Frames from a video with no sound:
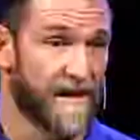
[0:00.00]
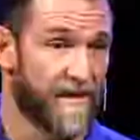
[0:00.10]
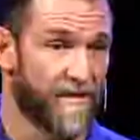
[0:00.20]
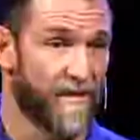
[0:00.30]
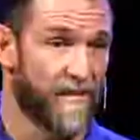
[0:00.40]

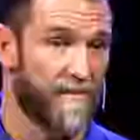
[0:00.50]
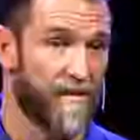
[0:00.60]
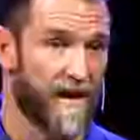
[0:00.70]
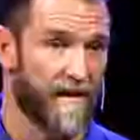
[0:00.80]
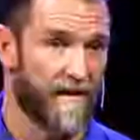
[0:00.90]
together when we
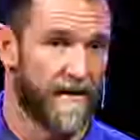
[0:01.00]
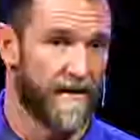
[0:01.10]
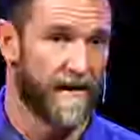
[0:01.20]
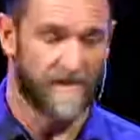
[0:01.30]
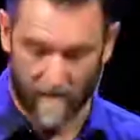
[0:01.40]
pray.
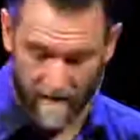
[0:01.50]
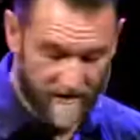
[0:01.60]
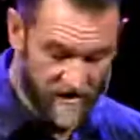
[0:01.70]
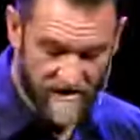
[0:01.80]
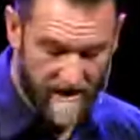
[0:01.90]
And so let
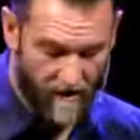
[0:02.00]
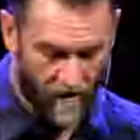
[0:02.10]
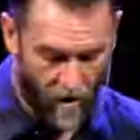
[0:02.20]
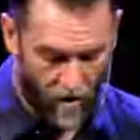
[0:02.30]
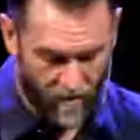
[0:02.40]
me just state our
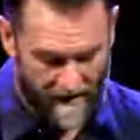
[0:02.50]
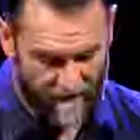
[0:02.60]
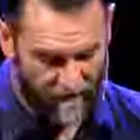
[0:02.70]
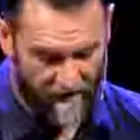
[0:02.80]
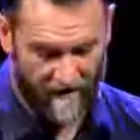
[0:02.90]
goal right
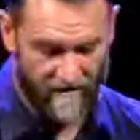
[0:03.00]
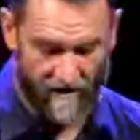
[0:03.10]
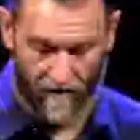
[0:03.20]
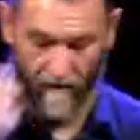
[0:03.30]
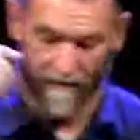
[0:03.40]
up front. Here's
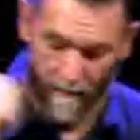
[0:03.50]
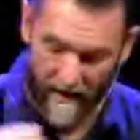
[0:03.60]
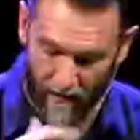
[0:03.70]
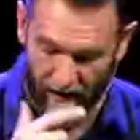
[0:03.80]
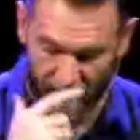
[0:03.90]
our goal, the
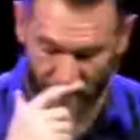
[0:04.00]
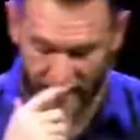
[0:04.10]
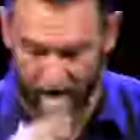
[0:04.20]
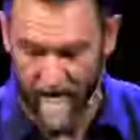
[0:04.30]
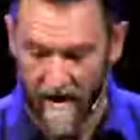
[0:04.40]
better way to
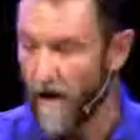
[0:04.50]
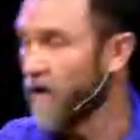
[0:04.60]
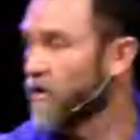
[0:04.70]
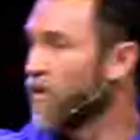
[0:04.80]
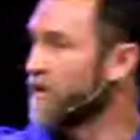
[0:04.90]
pray.
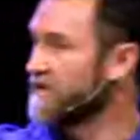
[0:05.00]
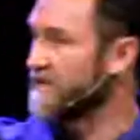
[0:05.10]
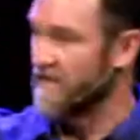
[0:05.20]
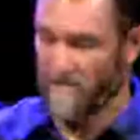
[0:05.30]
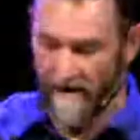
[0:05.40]
Our goal is
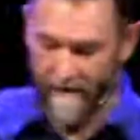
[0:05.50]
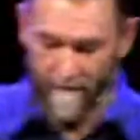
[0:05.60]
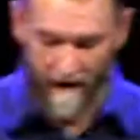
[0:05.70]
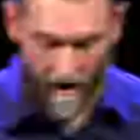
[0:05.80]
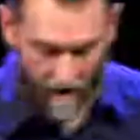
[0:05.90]
this, ready?
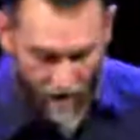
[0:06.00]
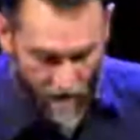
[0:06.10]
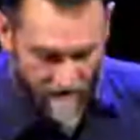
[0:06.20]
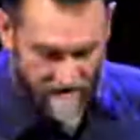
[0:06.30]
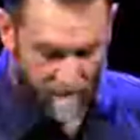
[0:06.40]
Our
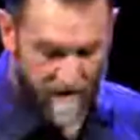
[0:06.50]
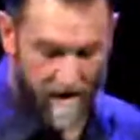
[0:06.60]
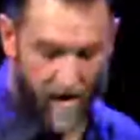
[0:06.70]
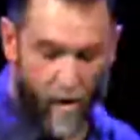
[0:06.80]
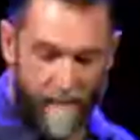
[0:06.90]
goal is to be
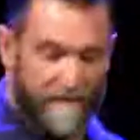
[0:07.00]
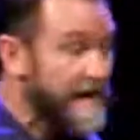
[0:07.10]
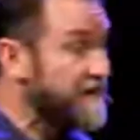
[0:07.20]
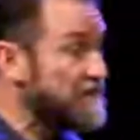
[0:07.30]
equipped and